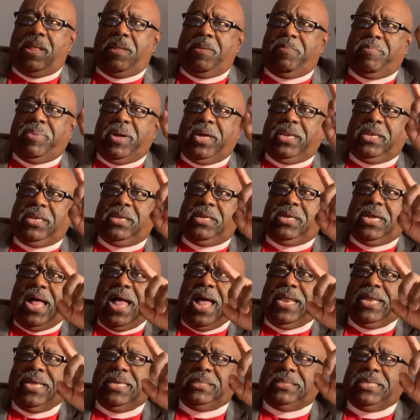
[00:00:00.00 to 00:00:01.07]
but
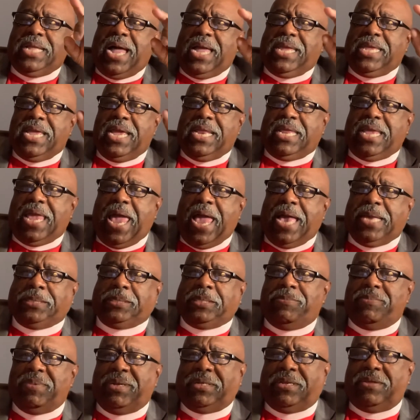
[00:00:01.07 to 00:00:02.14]
God has not yet cast
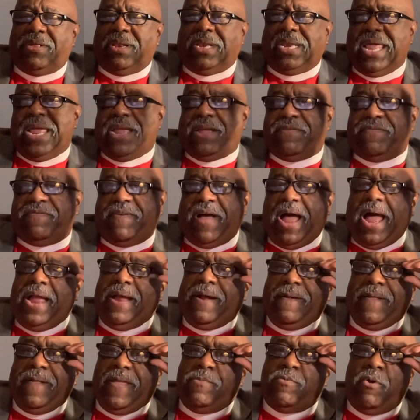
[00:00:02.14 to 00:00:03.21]
him into the lake of
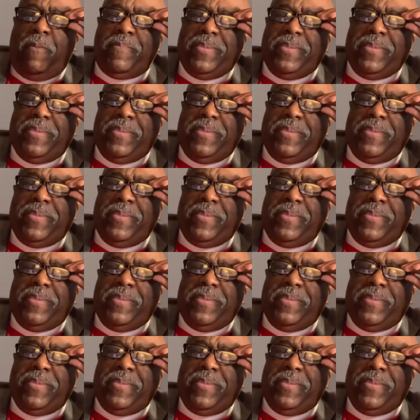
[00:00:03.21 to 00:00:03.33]
fire. He won't